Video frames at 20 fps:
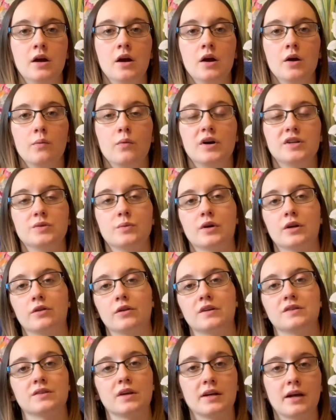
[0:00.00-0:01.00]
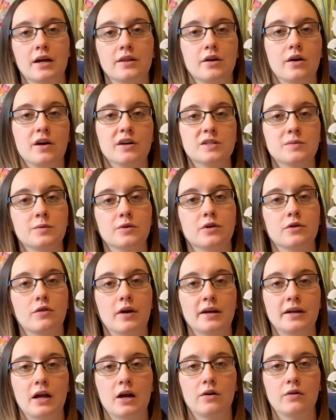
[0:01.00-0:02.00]
was what it looks like at the hospital right
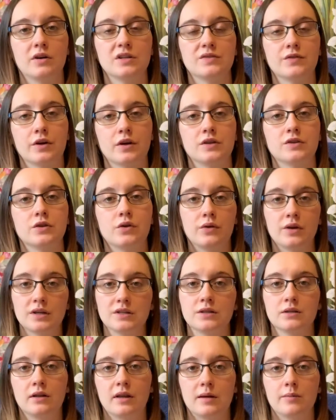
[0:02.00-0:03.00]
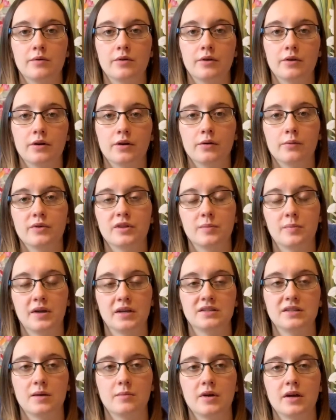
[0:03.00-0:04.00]
now as far as going into labor with the
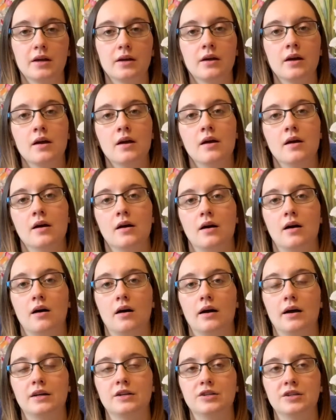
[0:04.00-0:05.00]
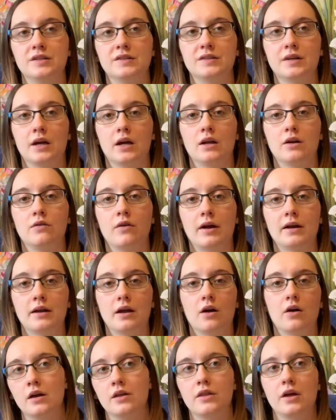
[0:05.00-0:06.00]
pandemic. And she said right
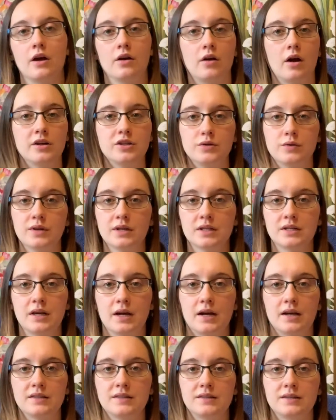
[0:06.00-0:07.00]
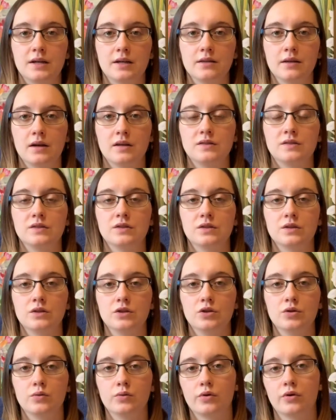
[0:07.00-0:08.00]
now they're not doing a test unless
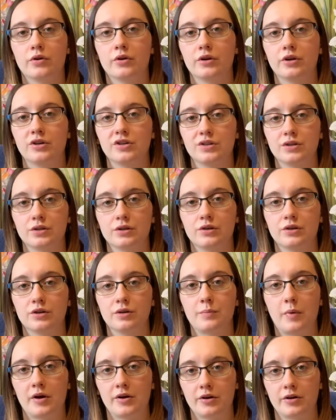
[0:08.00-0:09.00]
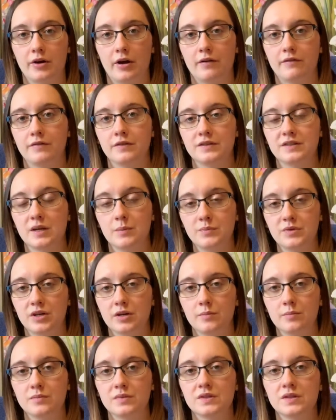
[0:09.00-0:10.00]
you or your partner have
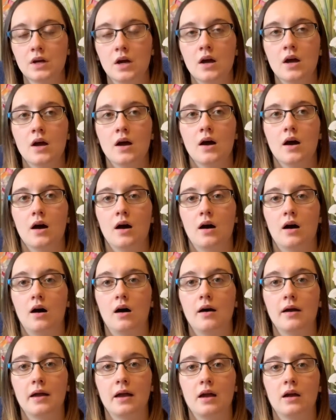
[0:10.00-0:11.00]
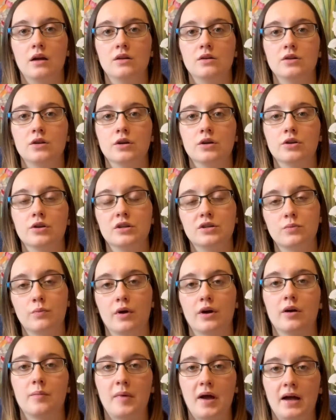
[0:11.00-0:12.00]
symptoms. And you need to
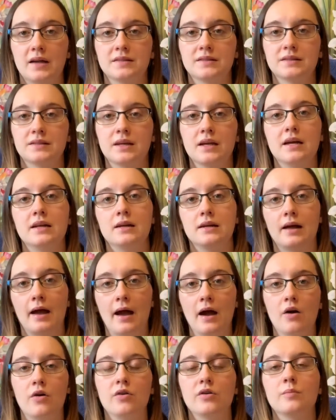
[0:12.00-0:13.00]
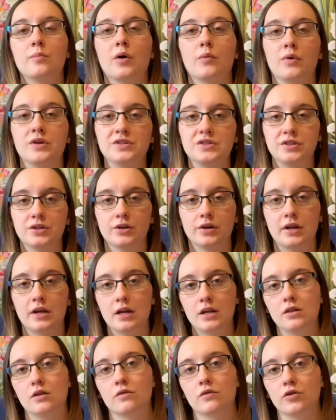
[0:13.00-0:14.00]
wear a mask in and out, but once you're
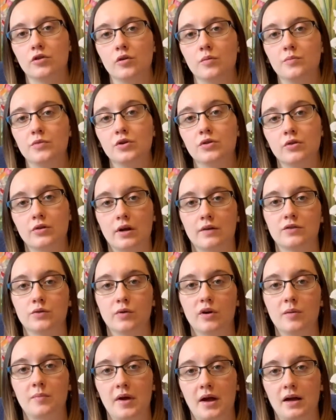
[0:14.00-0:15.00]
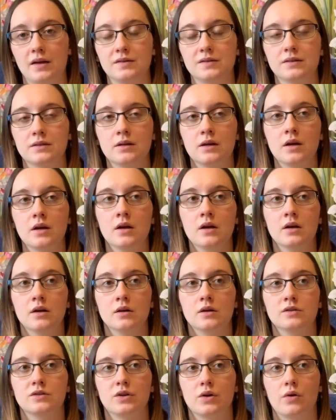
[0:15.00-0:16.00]
in the room, you don't have to wear a mask.
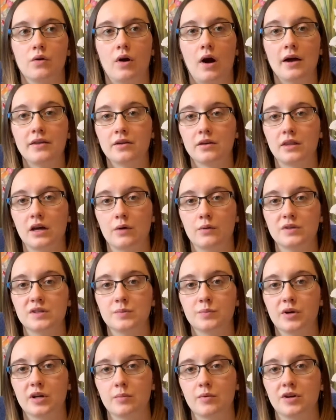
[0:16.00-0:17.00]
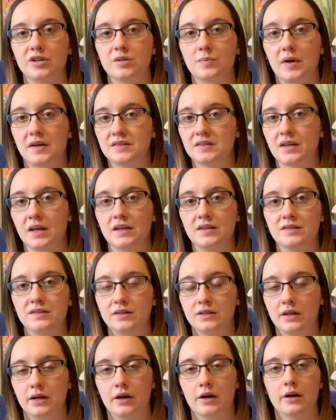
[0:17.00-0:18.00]
So I thought that was pretty much best case
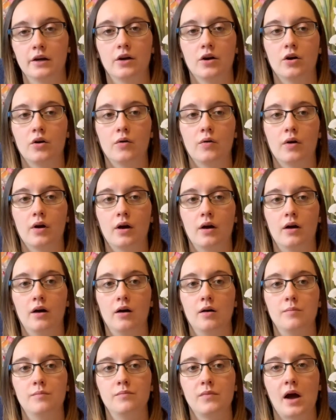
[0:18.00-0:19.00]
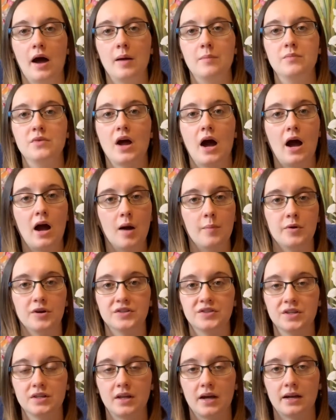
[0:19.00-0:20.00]
scenario. I'm not a
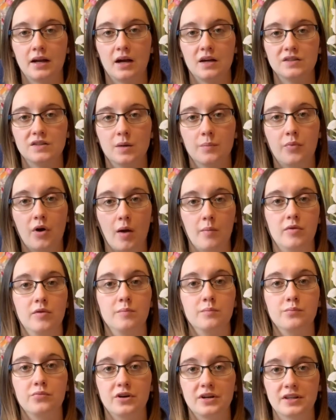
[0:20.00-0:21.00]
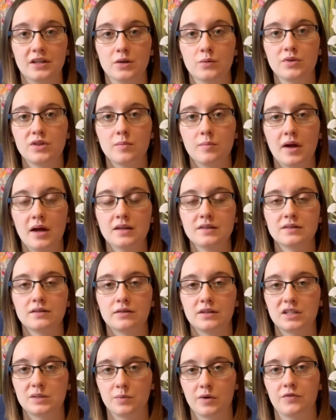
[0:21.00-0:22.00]
person that has a problem breathing with the mask, like
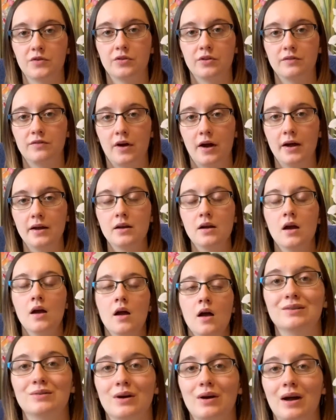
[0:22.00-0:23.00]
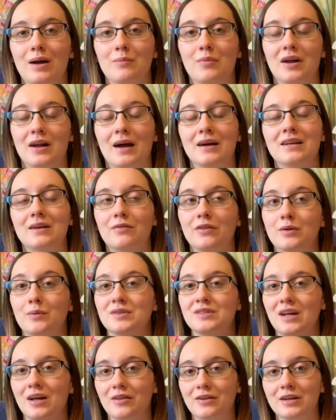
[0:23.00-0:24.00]
it's perfectly fine, but I definitely was
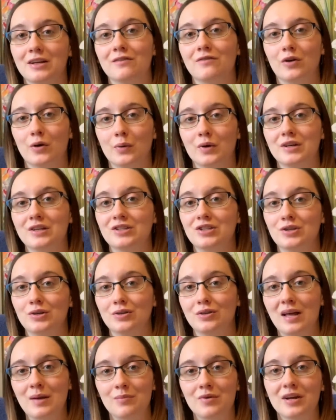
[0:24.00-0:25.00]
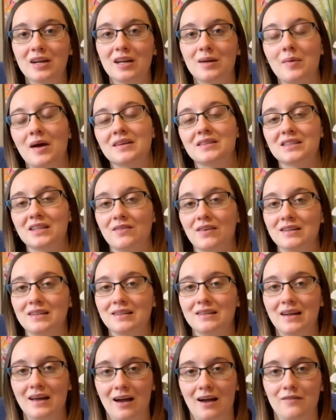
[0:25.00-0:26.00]
not looking forward to laboring in a mask if I
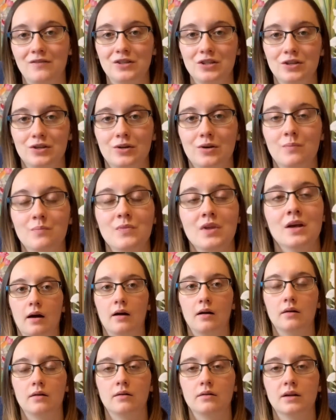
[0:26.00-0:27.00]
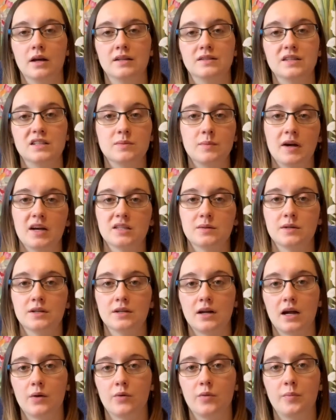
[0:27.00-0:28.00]
didn't have to. And since my husband and
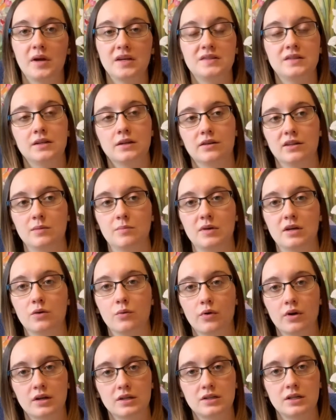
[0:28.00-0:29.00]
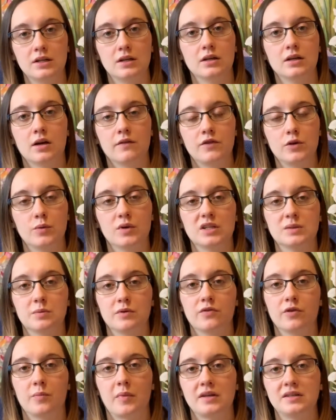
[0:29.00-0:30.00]
I will basically be quarantining a few weeks
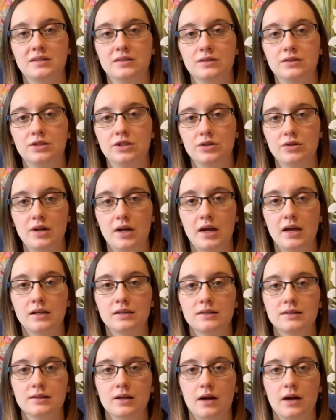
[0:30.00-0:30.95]
before my due dates,